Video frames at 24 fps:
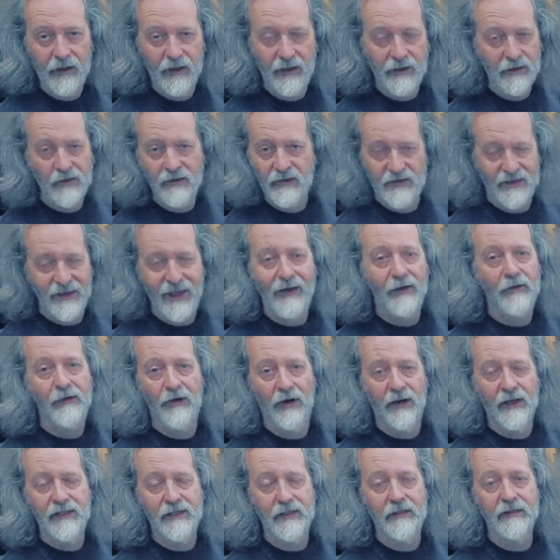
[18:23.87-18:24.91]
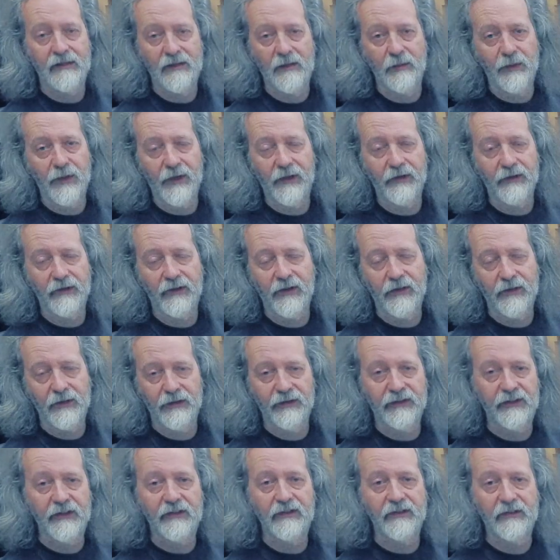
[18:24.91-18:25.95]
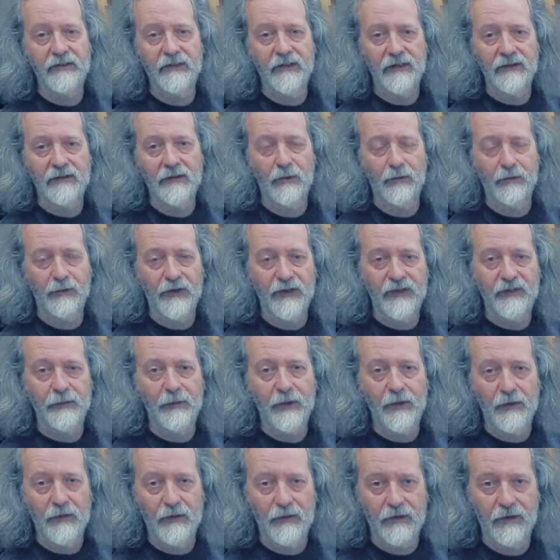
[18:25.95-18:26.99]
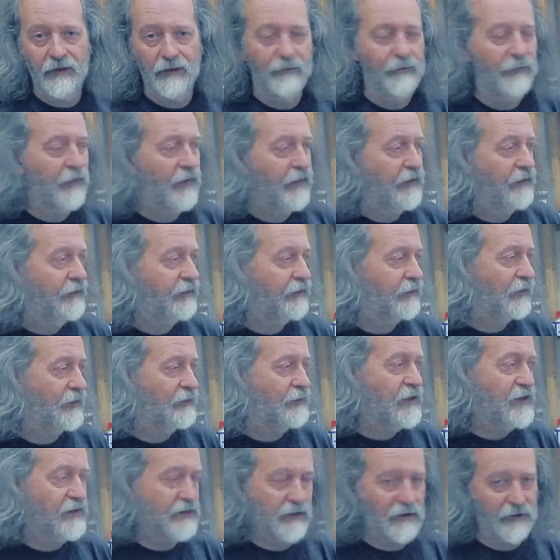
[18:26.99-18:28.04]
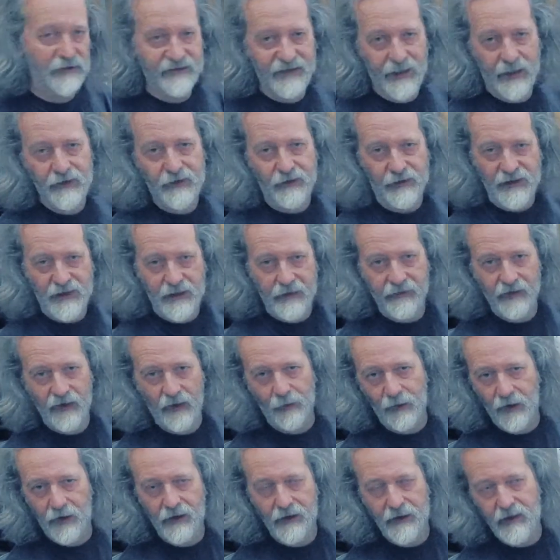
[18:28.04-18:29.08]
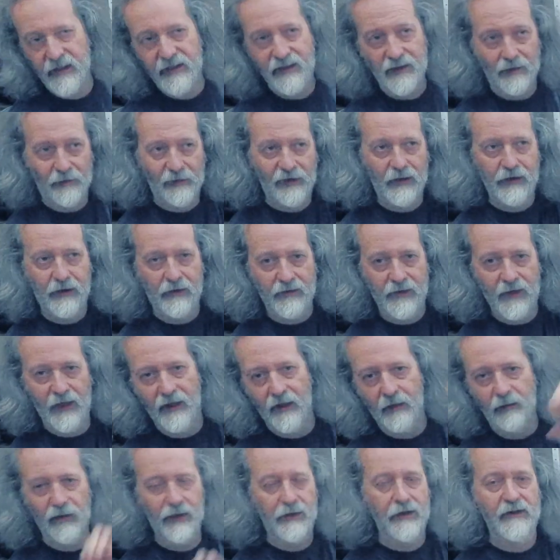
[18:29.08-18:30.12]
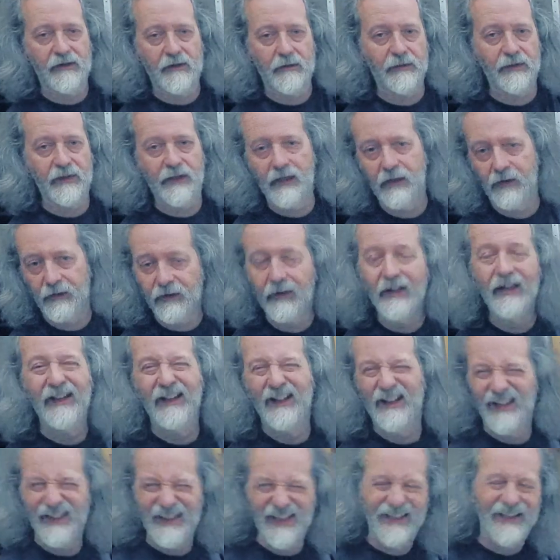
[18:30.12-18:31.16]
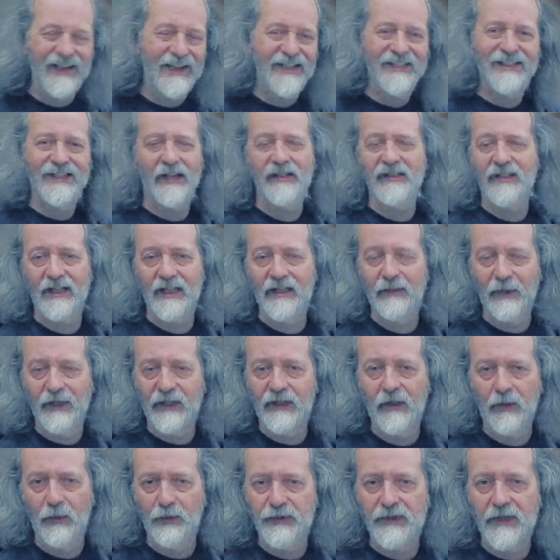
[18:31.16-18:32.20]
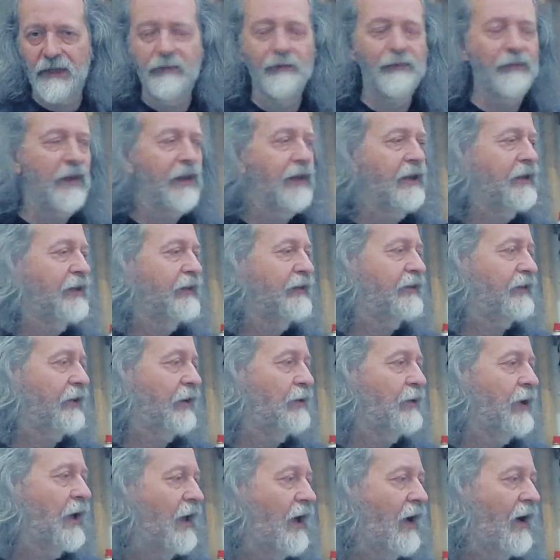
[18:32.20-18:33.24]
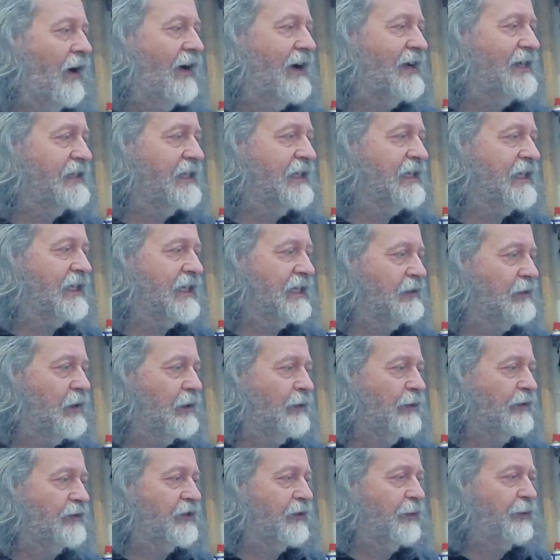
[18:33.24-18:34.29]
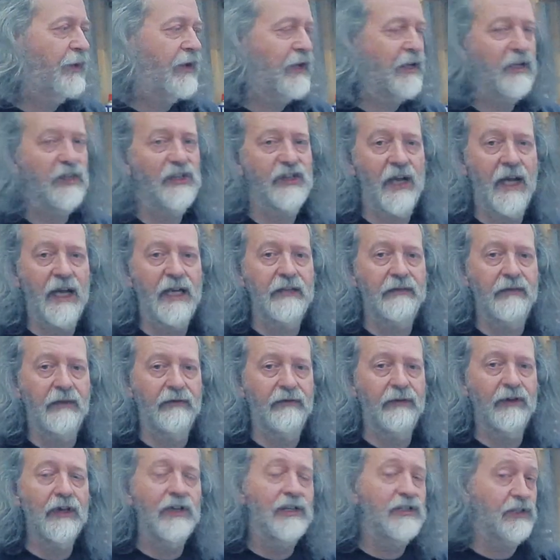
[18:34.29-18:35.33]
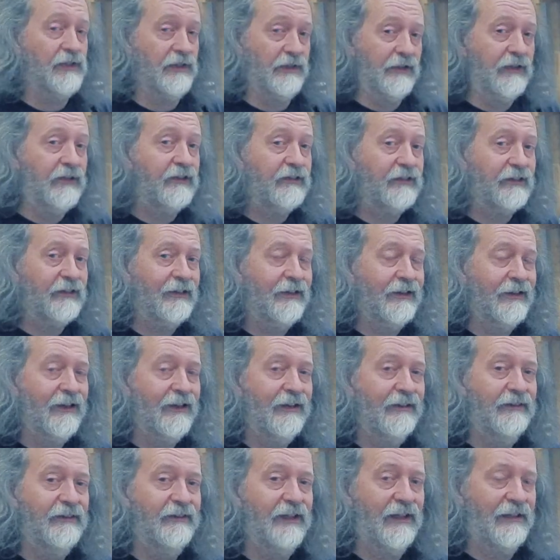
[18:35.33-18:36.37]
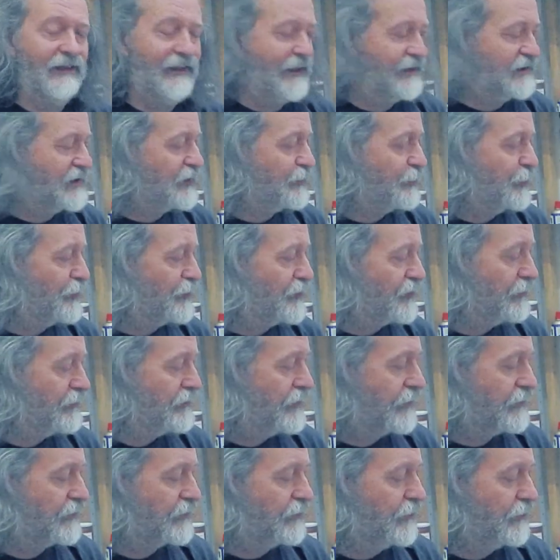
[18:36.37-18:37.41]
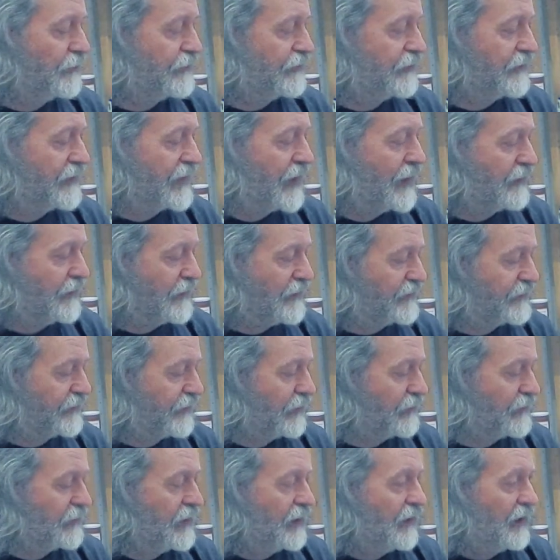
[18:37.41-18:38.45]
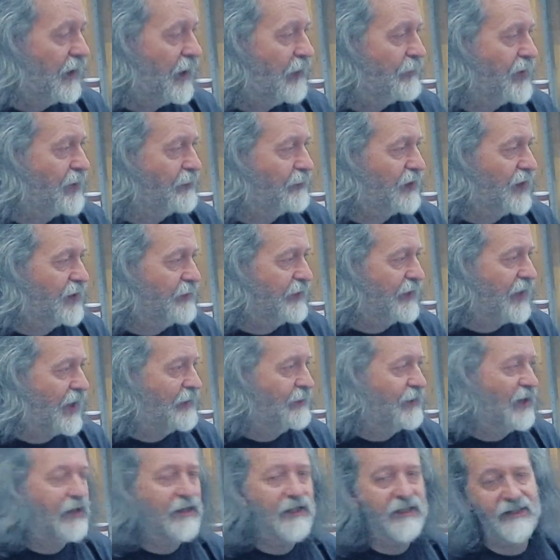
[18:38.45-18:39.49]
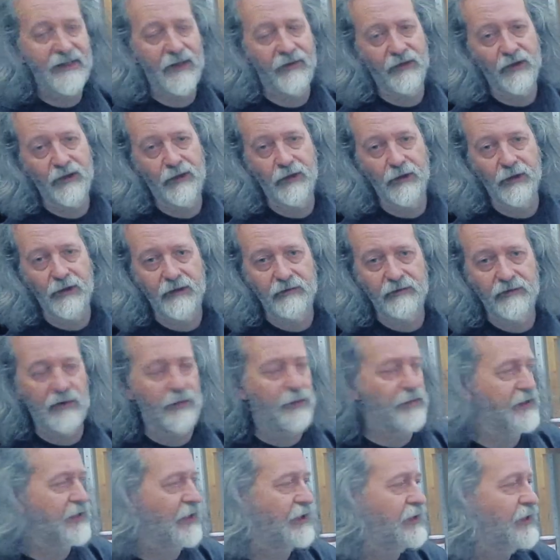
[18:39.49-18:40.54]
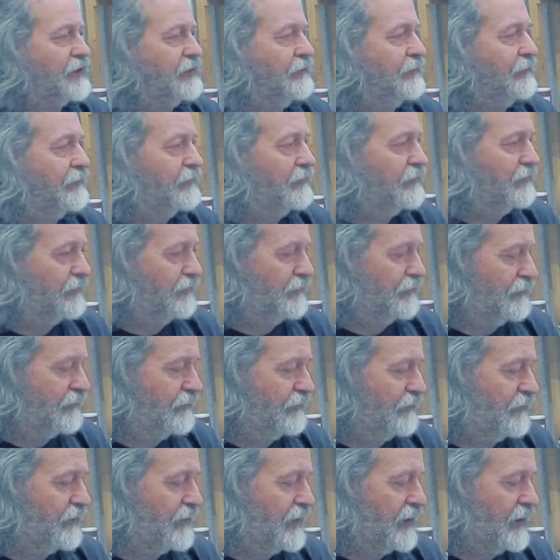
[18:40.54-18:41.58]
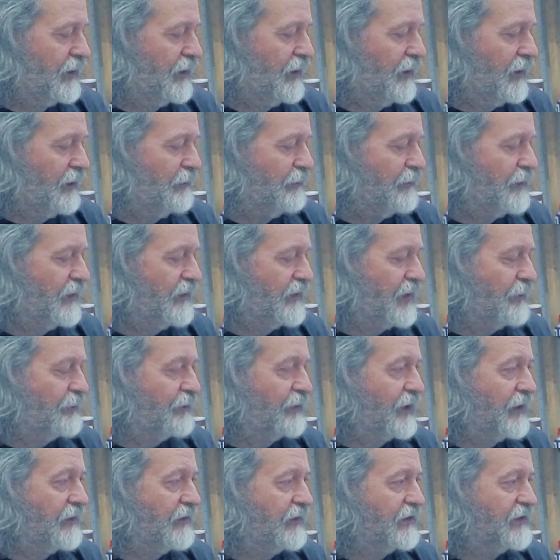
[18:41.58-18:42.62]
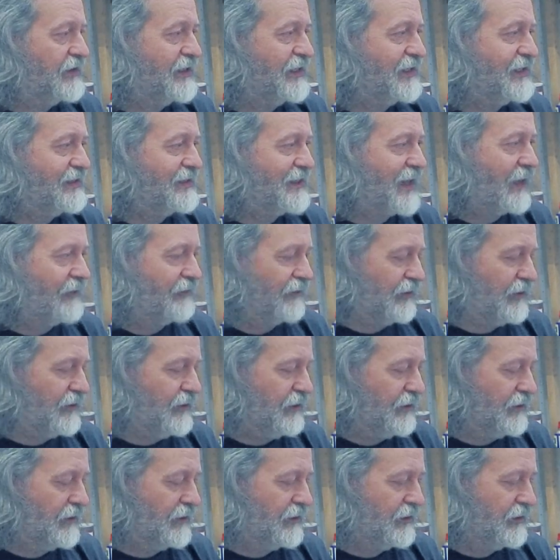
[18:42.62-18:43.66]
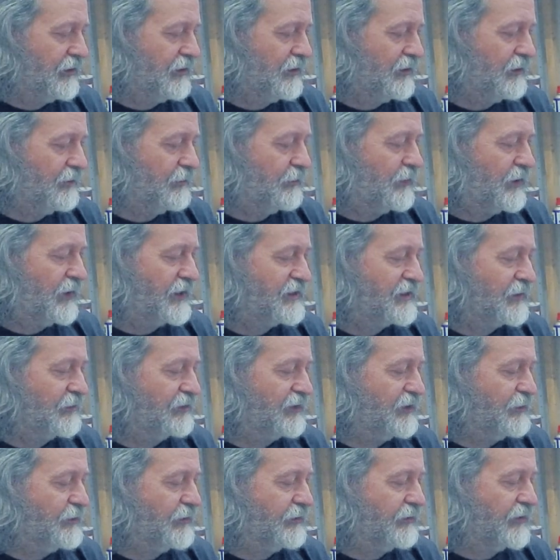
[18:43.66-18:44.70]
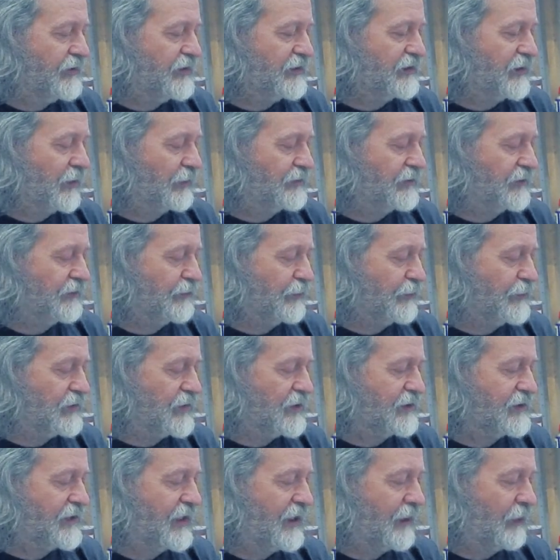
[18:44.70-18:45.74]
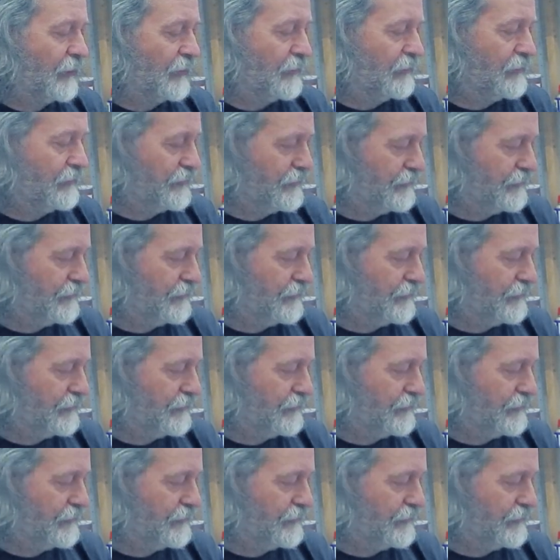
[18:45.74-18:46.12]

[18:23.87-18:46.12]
It doesn't sound great either because the consistency is not very smooth. It's sort of musical Tetris. You've got a block of this and a block of that and a block of something else, and it sounds a little bit clumsy. So ideally we want to pick a chain of inversions that let us put some of those chords together. So I might play my A-7 chord in root position, but then play the D7 by simply moving the top two voices down.